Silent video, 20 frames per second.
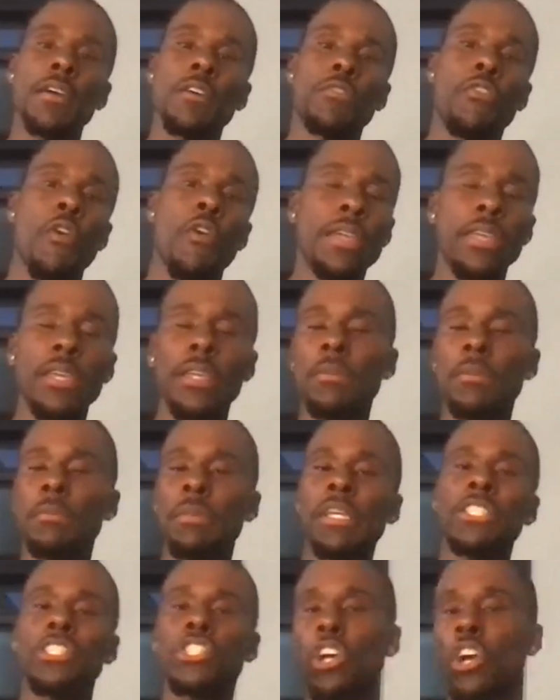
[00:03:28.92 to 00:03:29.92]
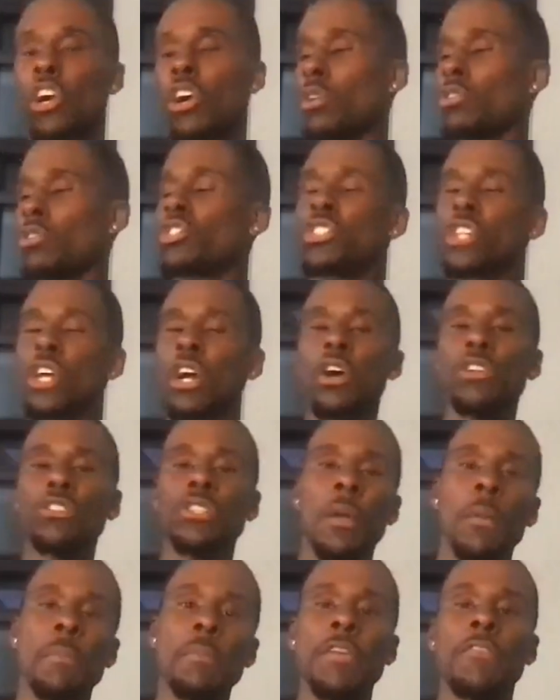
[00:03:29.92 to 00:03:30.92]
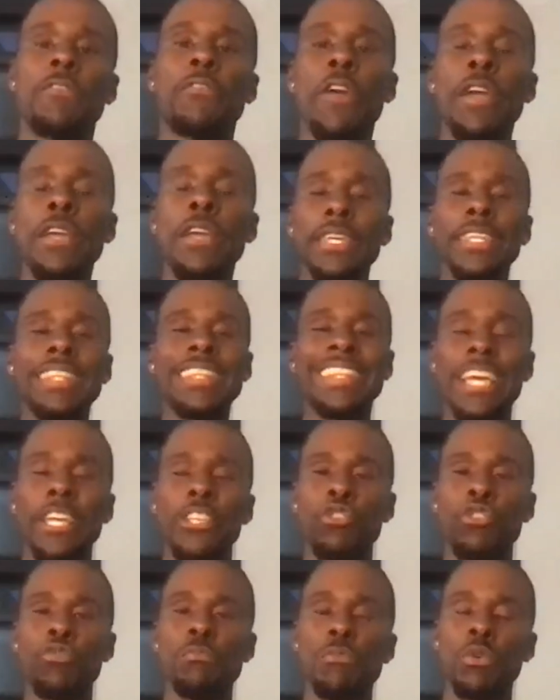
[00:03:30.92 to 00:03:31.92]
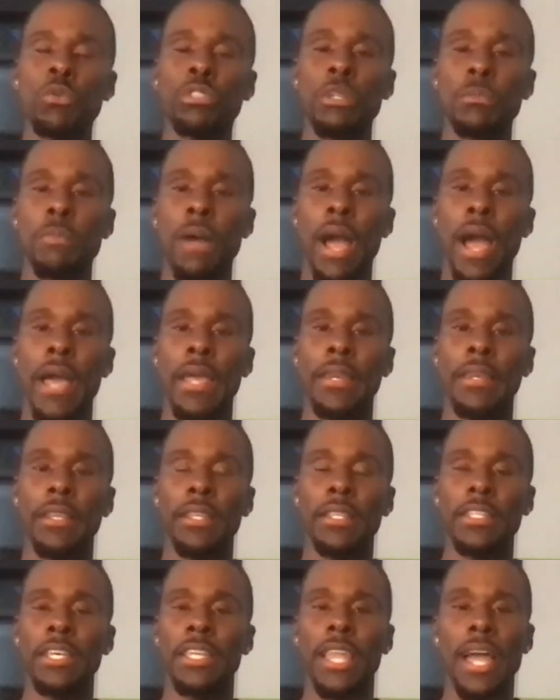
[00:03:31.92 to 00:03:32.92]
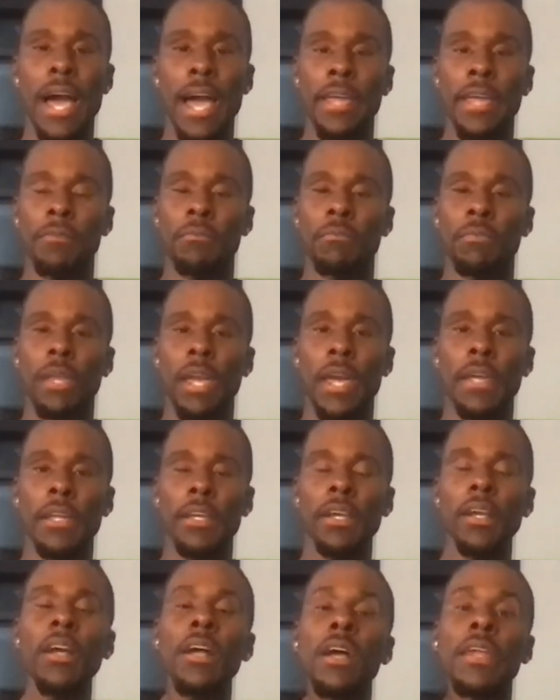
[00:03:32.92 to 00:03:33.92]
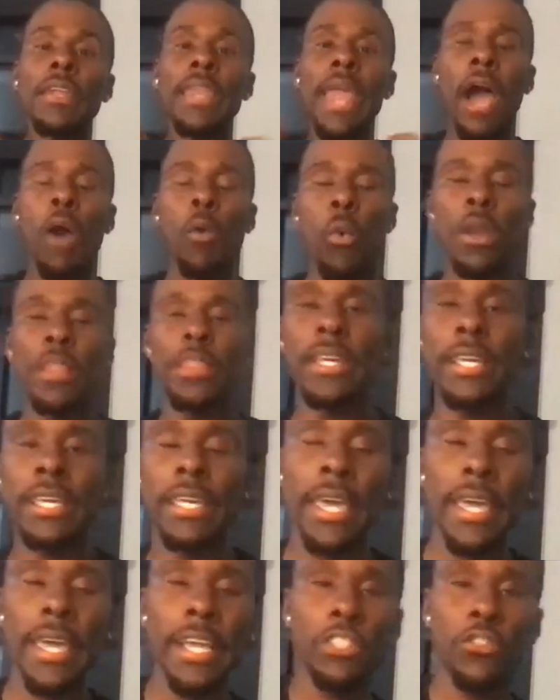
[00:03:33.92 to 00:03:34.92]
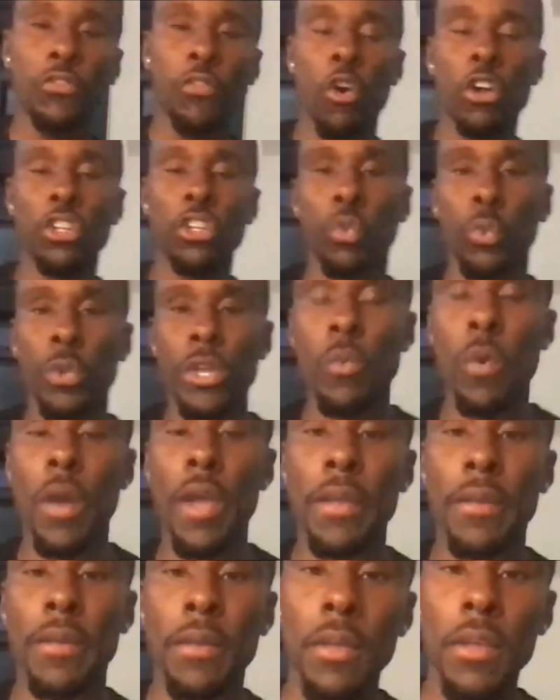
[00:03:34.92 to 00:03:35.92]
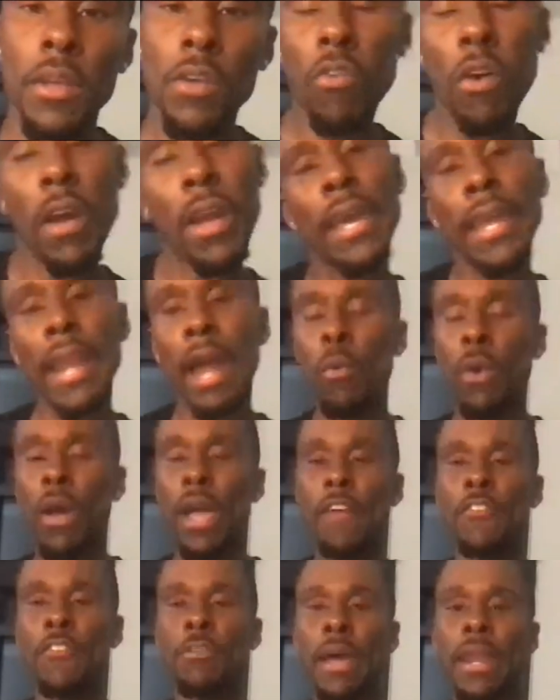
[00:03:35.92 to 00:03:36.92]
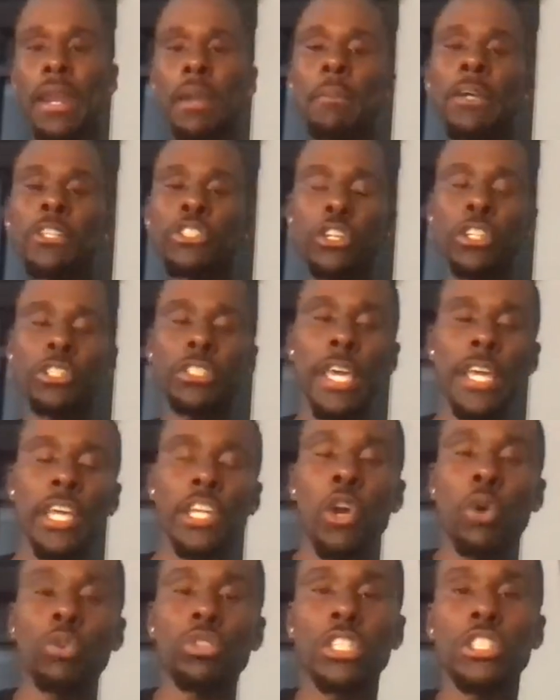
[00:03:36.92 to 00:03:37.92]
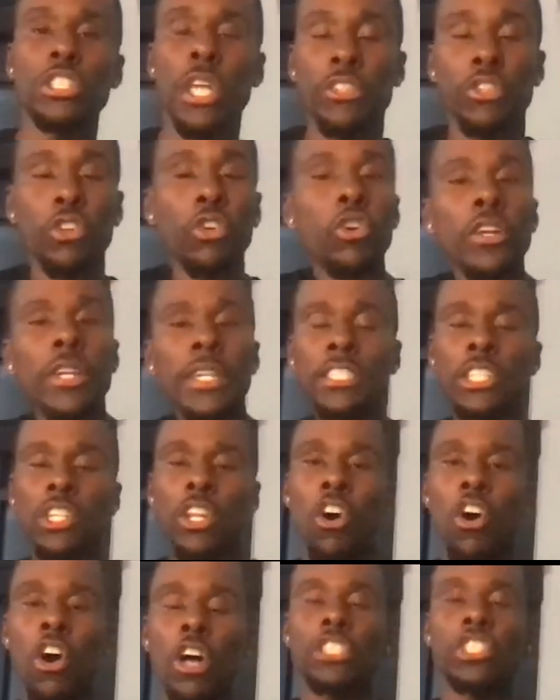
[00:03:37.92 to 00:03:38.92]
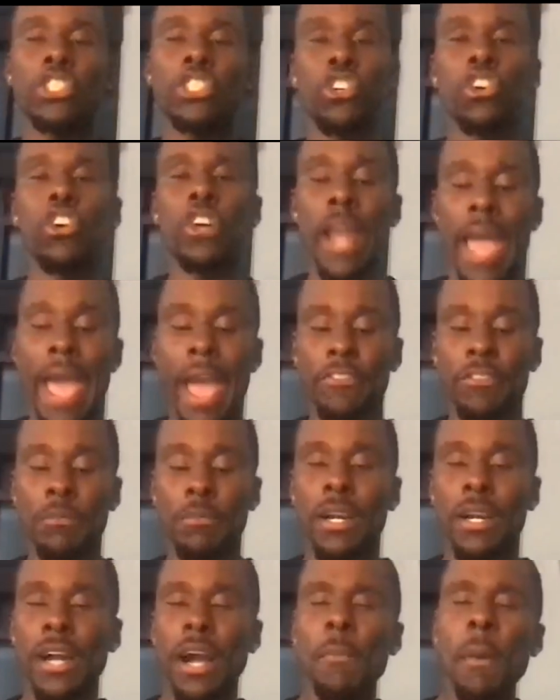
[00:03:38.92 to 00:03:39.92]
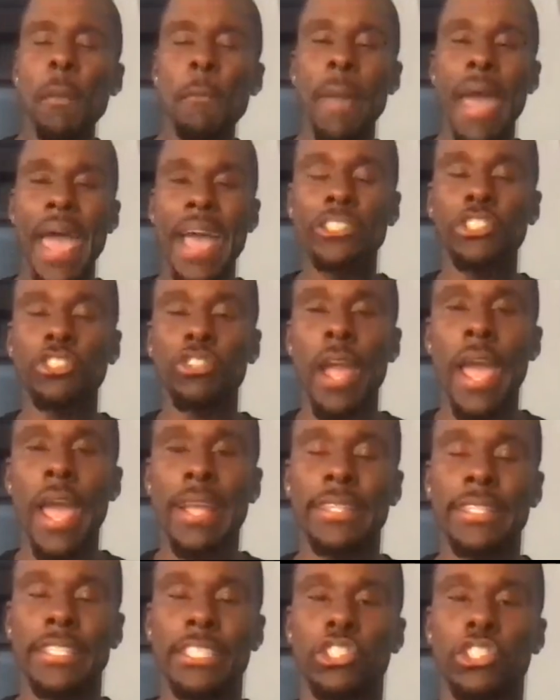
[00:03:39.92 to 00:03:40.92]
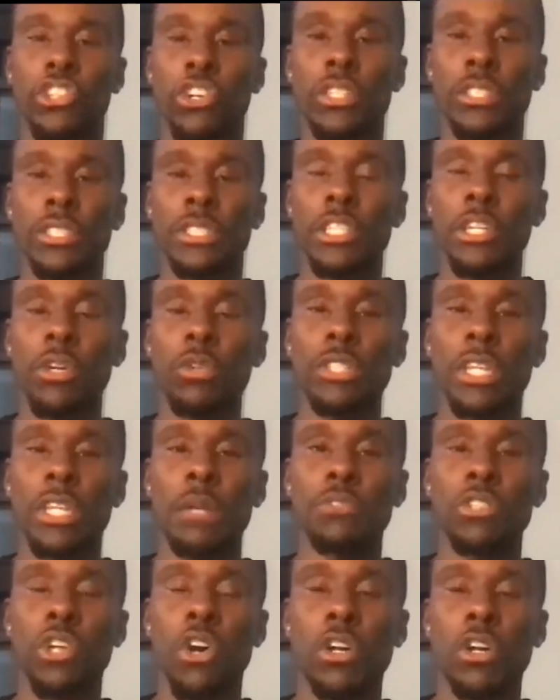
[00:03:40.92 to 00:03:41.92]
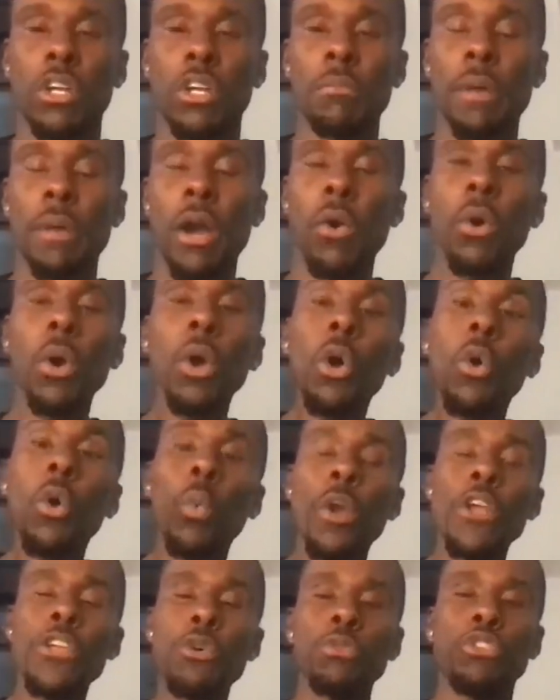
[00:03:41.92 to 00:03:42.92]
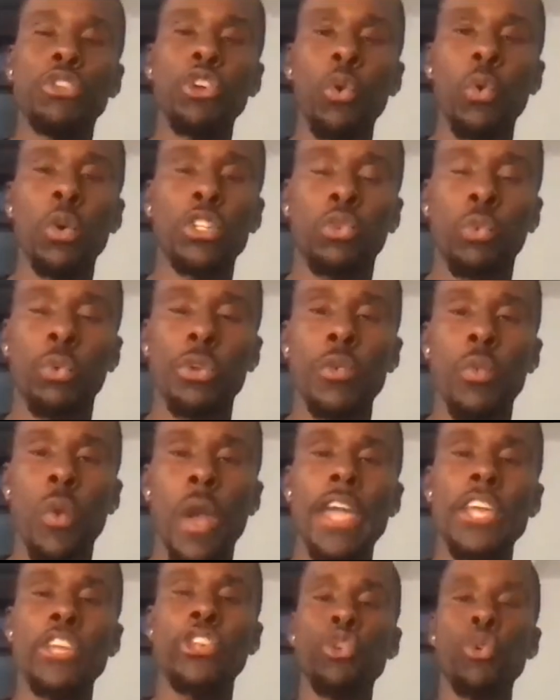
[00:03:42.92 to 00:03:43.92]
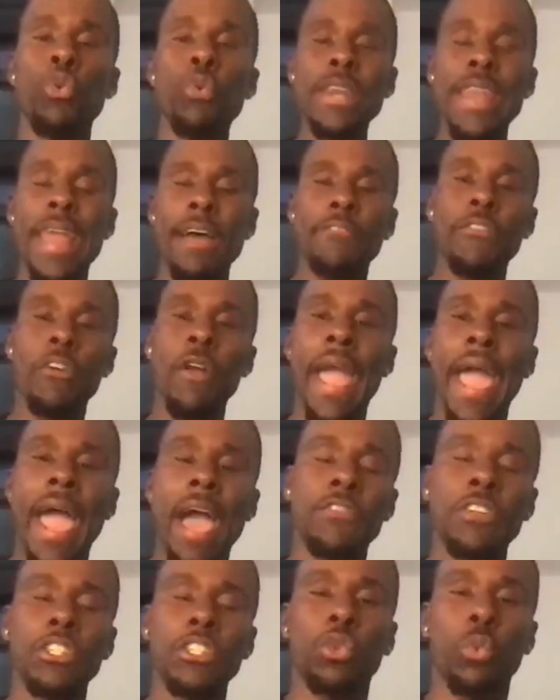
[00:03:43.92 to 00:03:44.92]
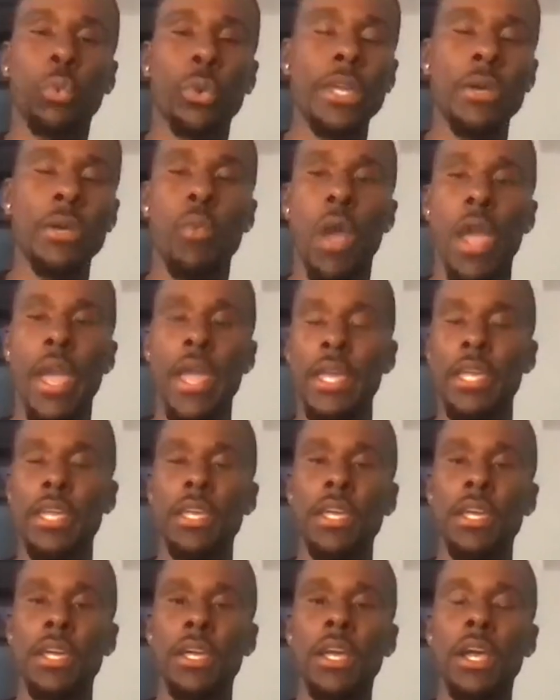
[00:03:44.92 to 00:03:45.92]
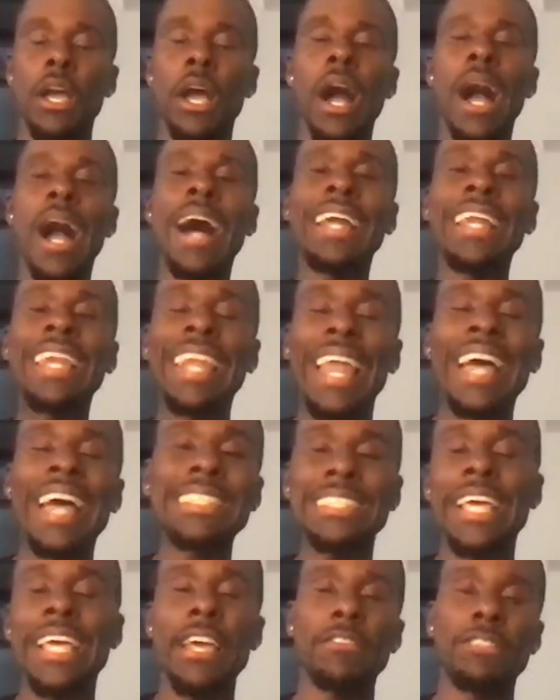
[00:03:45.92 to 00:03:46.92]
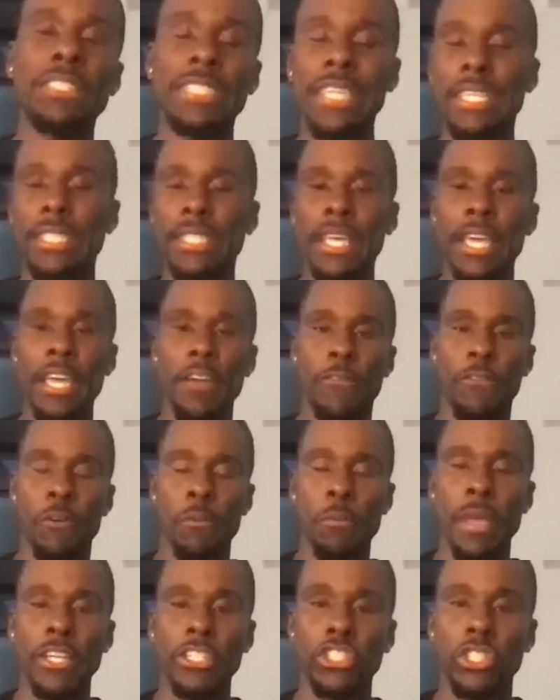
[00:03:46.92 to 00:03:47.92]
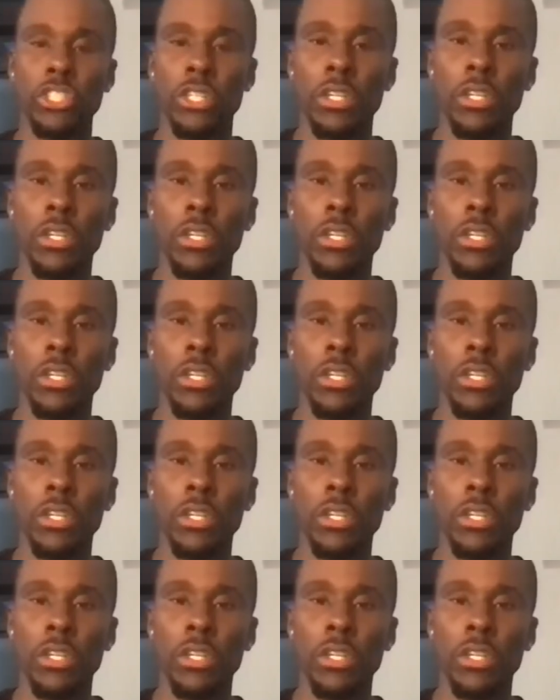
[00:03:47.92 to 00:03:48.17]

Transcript: Frankie, meet Charles. Charles, meet Frankie. Then you mute the line, okay? Now, one of the keys for a 3-way, right? And I want everybody to make sure they're taking notes because during this launch, you're going to have to become a master at these certain skills that I'm talking about. When you do a 3-way, you never have a 3-way unless they have seen the information.